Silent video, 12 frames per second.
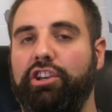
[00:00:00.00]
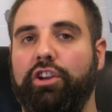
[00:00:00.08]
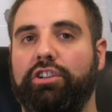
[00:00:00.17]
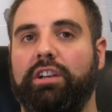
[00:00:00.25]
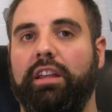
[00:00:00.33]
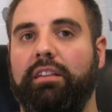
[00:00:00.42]

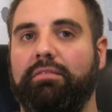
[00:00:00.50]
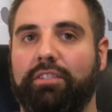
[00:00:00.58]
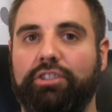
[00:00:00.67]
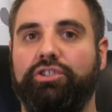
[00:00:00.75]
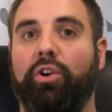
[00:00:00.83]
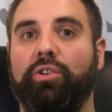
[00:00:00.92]
usually
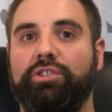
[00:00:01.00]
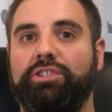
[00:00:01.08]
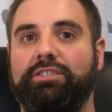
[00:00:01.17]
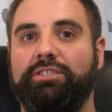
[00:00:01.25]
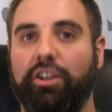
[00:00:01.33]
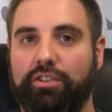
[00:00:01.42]

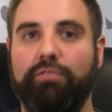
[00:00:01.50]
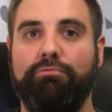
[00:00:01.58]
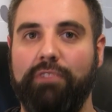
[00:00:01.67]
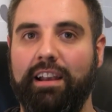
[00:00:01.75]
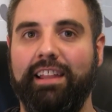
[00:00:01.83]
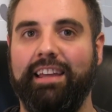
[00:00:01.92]
George doesn't
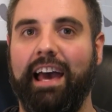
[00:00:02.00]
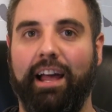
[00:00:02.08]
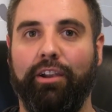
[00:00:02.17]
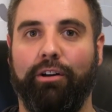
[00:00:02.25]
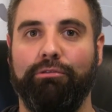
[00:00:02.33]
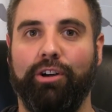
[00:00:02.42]
really get
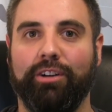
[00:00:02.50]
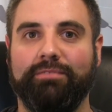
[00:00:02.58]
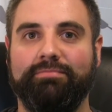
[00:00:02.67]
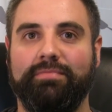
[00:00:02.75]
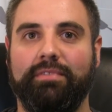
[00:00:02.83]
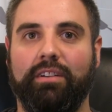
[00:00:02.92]
a lot wrong.
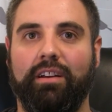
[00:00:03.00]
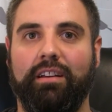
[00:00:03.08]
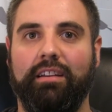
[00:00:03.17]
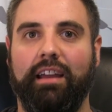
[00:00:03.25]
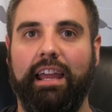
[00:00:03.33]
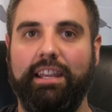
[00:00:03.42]

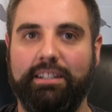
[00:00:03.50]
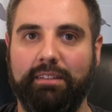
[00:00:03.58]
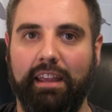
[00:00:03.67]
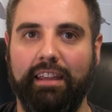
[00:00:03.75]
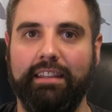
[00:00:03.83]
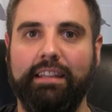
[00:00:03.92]

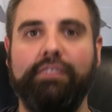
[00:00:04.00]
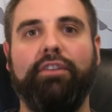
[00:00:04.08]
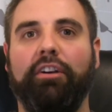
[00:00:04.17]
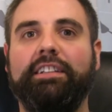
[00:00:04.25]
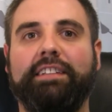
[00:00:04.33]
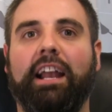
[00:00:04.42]
He's
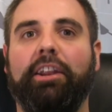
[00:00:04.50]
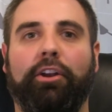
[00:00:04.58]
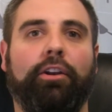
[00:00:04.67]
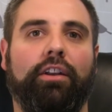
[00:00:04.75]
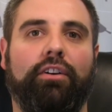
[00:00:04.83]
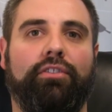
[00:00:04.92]
very silent
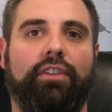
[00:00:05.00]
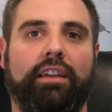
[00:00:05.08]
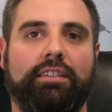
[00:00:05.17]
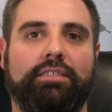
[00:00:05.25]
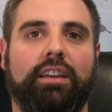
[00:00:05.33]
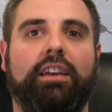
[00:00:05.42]
on a lot of
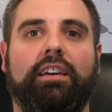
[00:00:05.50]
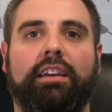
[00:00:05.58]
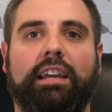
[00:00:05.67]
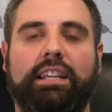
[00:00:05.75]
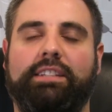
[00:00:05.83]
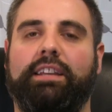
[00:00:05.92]
things.
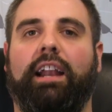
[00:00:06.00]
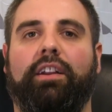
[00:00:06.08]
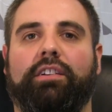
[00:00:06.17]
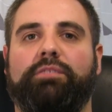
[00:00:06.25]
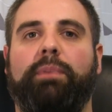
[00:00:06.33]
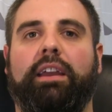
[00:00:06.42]
He's
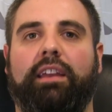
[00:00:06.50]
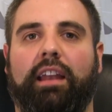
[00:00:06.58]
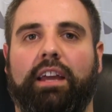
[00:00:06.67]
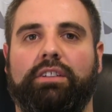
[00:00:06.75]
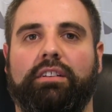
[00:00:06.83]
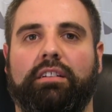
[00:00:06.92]
silent on
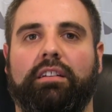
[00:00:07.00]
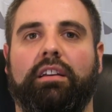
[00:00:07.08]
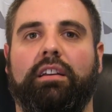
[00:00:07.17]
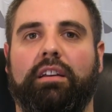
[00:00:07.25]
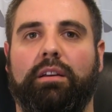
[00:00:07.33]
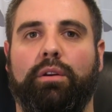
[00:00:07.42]
speculation,
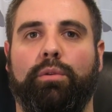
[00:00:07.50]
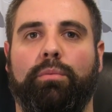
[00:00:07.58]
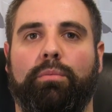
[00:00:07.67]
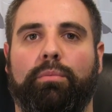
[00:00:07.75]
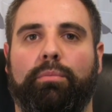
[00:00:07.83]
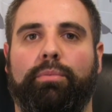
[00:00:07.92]

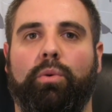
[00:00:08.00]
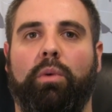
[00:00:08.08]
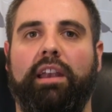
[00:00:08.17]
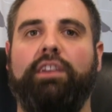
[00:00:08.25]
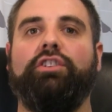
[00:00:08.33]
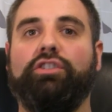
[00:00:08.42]
but
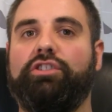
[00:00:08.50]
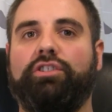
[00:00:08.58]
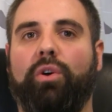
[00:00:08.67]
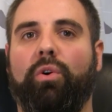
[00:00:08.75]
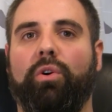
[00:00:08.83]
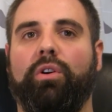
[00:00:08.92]
when he does
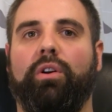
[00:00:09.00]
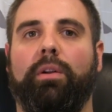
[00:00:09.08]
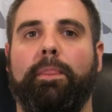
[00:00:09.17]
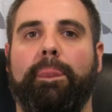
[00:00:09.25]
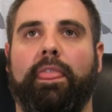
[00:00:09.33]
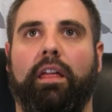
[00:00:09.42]
talk,
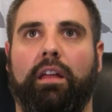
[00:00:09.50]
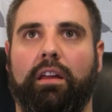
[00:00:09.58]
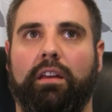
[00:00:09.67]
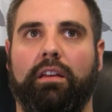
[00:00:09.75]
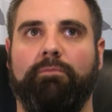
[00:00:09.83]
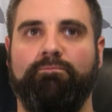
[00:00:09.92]

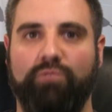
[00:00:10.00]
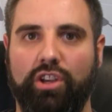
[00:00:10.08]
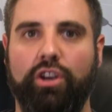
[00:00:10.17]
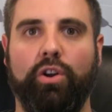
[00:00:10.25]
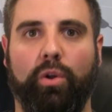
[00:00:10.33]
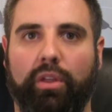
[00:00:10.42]

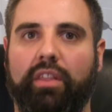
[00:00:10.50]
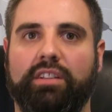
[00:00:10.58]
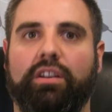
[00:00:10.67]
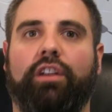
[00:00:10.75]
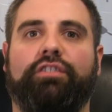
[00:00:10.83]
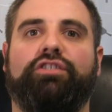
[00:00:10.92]
you know that
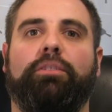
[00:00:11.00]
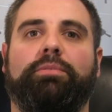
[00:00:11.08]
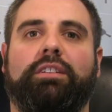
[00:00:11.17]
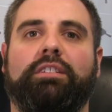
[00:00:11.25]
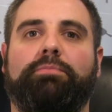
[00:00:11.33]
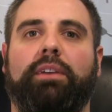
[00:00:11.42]
there's a lot of
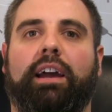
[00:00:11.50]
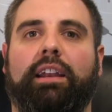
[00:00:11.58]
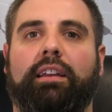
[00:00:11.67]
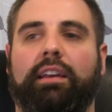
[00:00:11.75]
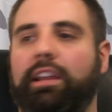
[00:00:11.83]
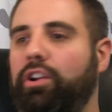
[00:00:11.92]
substance
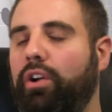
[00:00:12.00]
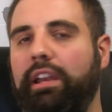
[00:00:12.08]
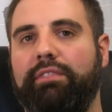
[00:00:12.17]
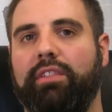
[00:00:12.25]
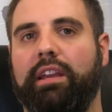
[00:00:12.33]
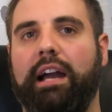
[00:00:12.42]
behind it. You know,
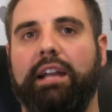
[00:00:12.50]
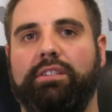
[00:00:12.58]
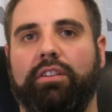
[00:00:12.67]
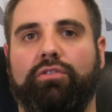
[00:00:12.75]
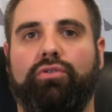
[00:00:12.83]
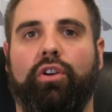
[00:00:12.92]
even the guys
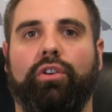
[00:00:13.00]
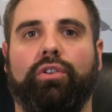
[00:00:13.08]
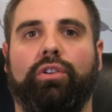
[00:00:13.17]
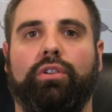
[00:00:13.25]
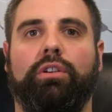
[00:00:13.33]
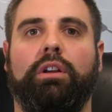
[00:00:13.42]
at the
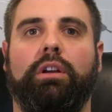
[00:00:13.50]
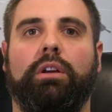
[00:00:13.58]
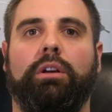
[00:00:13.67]
Chronicle,